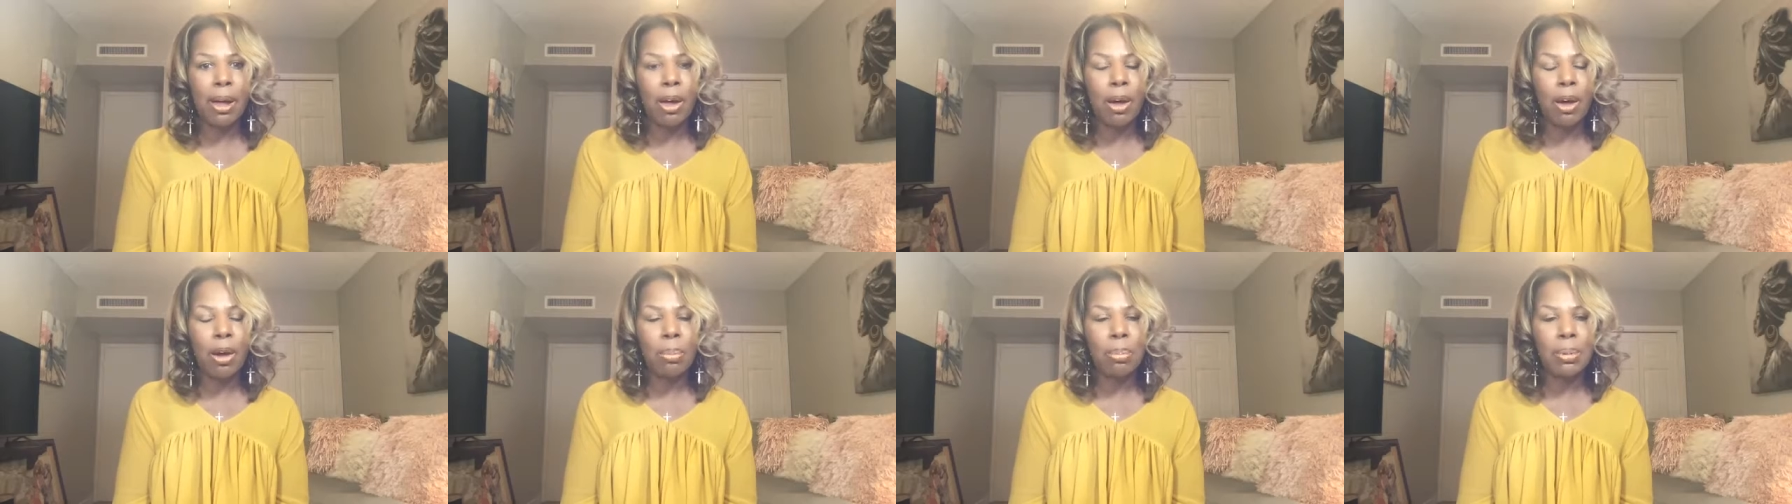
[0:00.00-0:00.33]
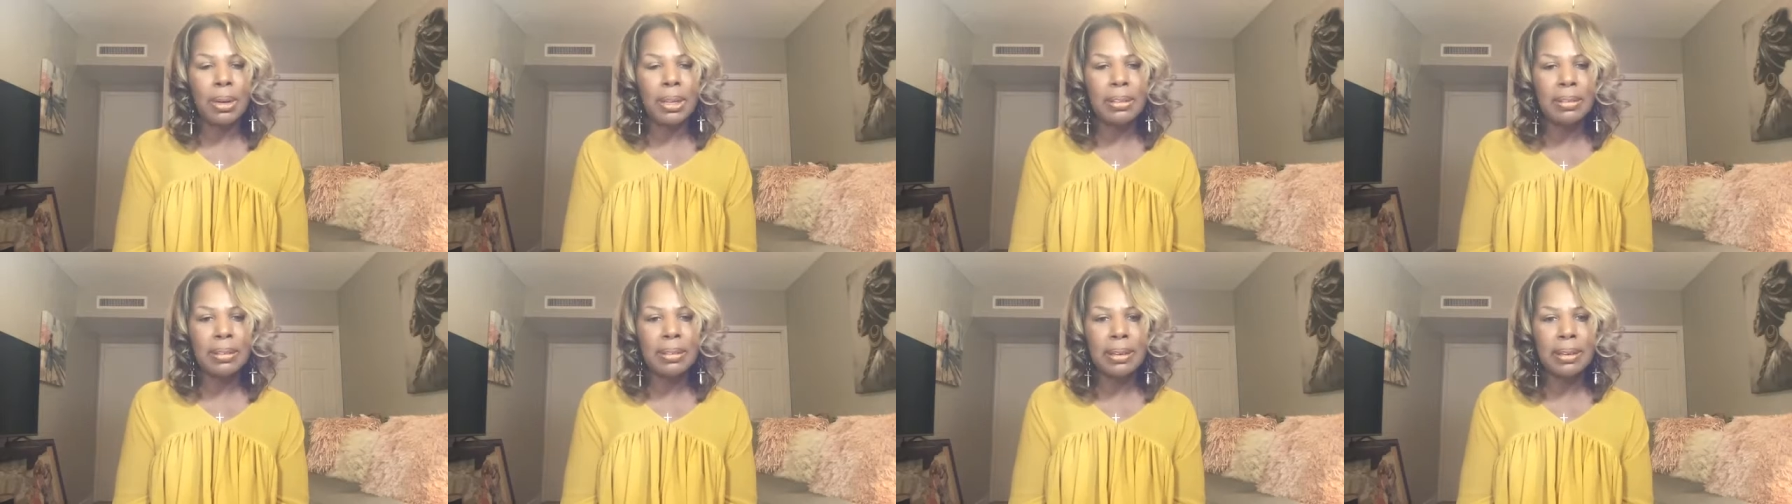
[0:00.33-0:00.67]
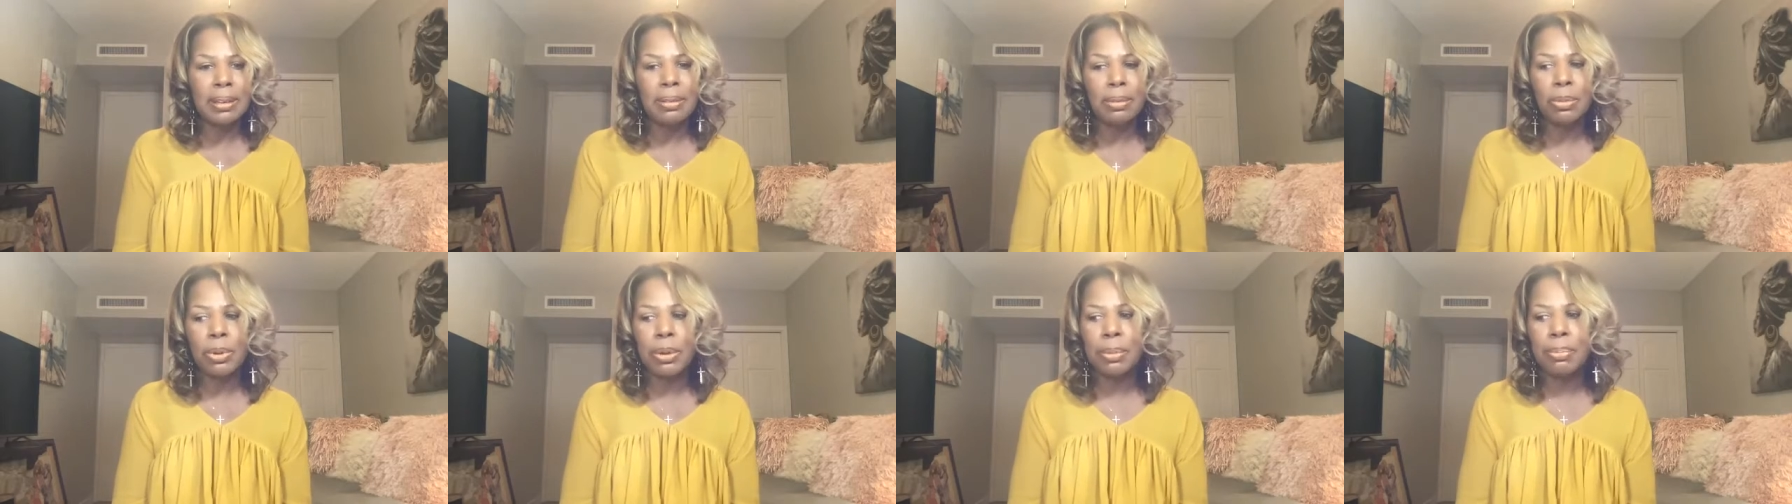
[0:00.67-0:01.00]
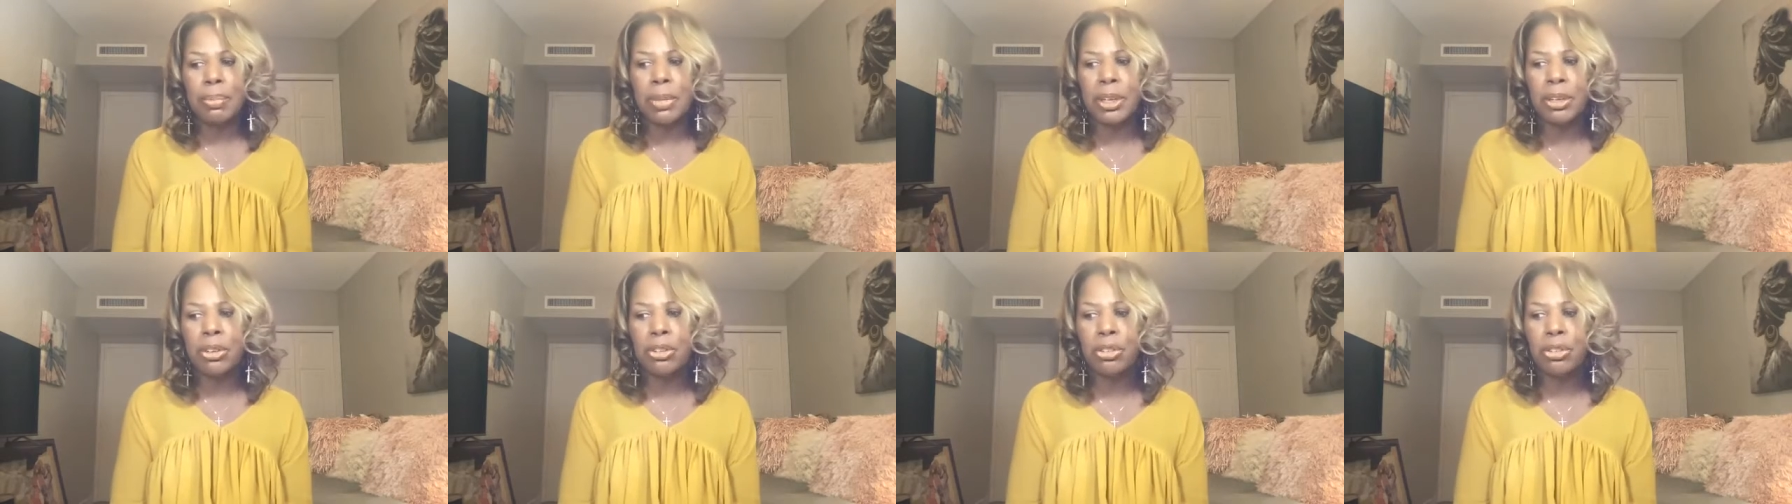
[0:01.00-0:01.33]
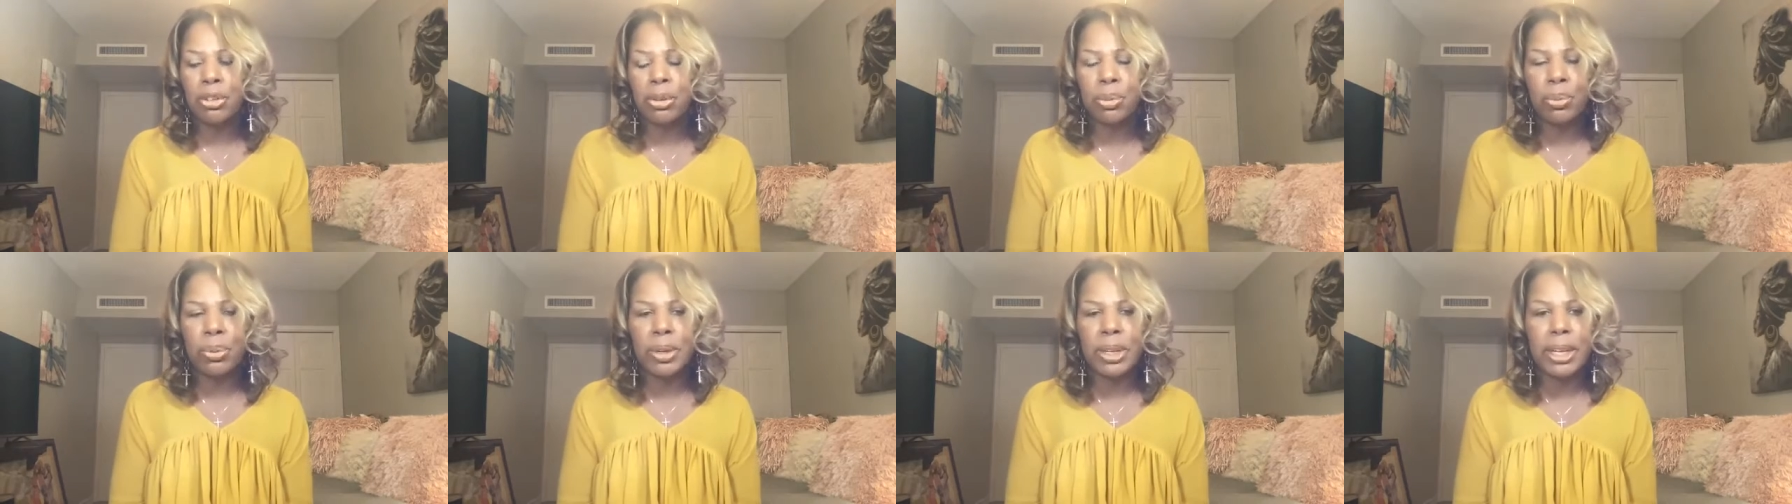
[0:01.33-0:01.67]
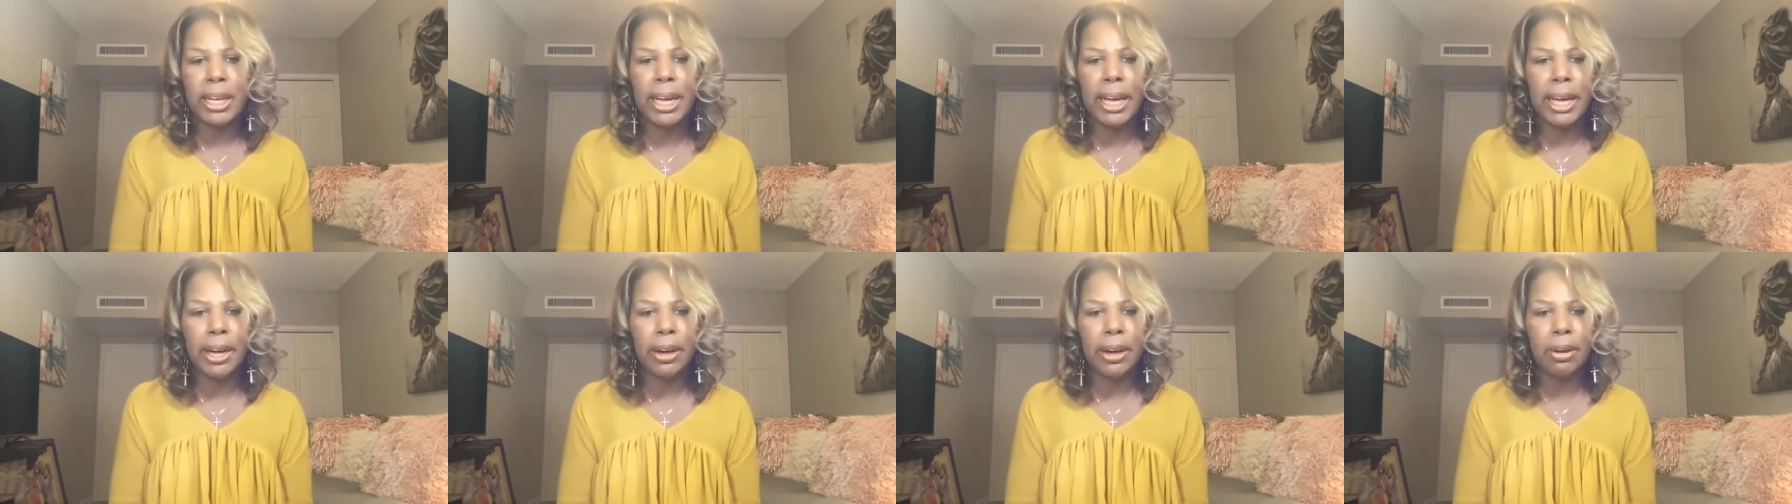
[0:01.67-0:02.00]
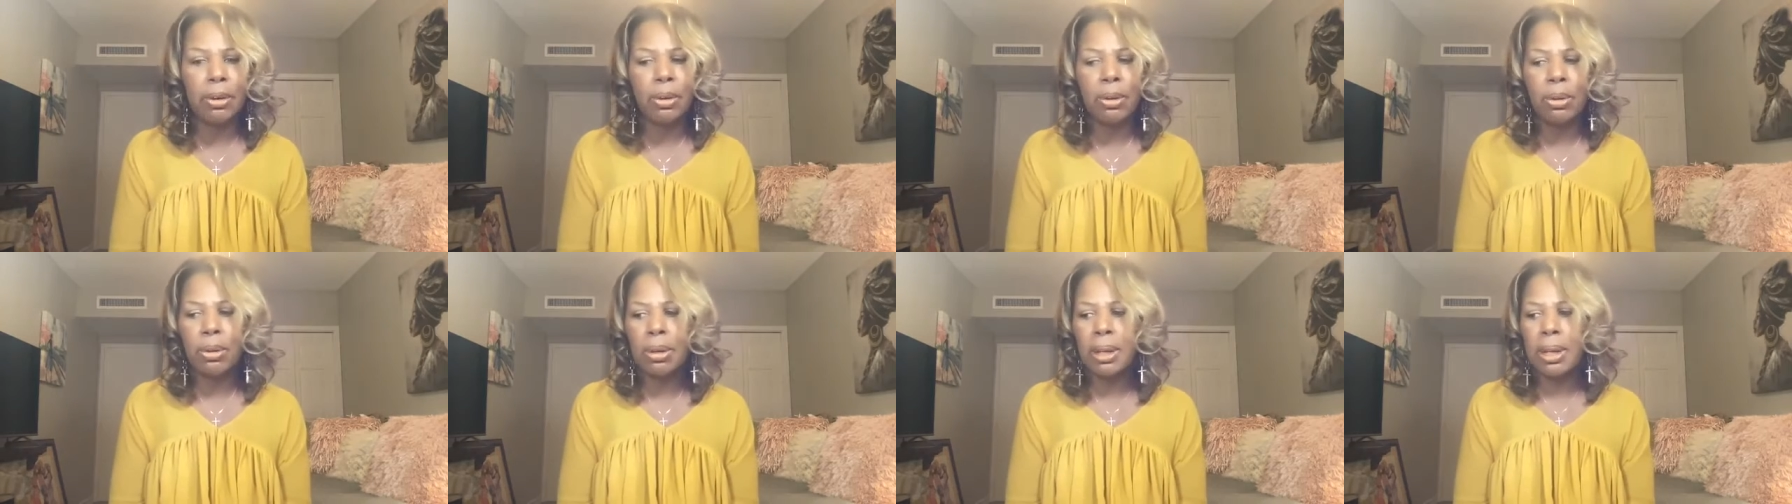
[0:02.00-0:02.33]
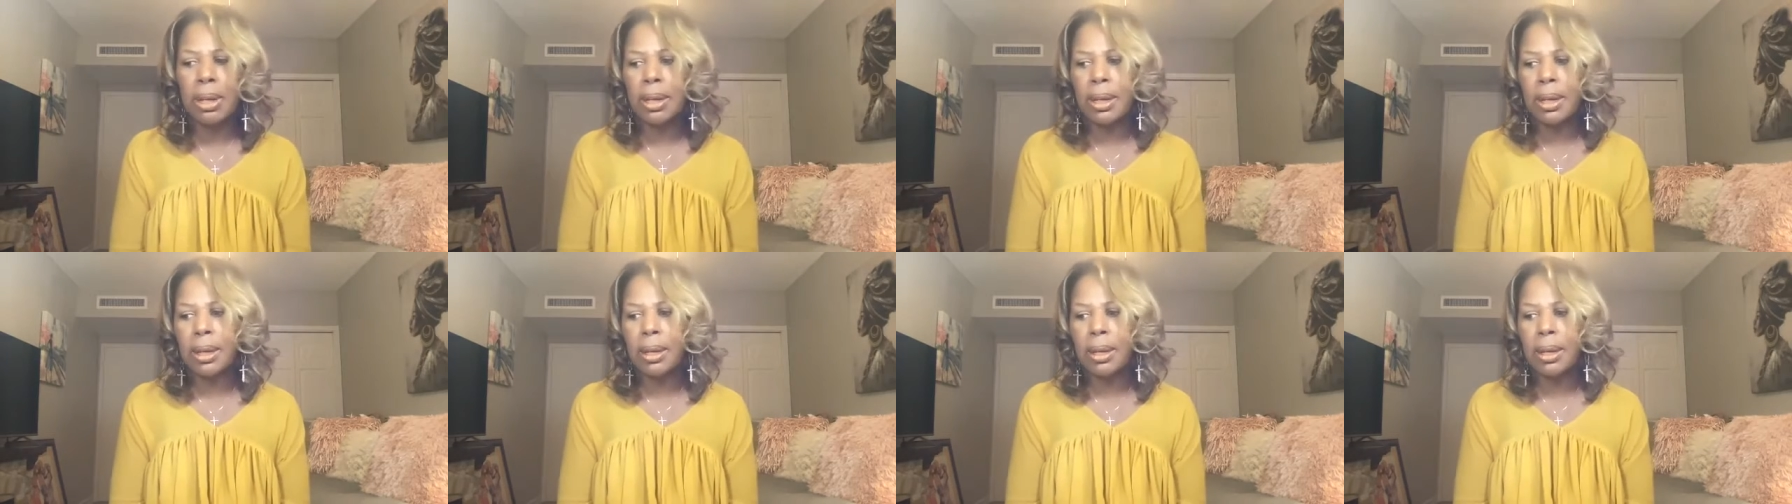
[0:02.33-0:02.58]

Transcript: homelessness with Miss Charie Carrol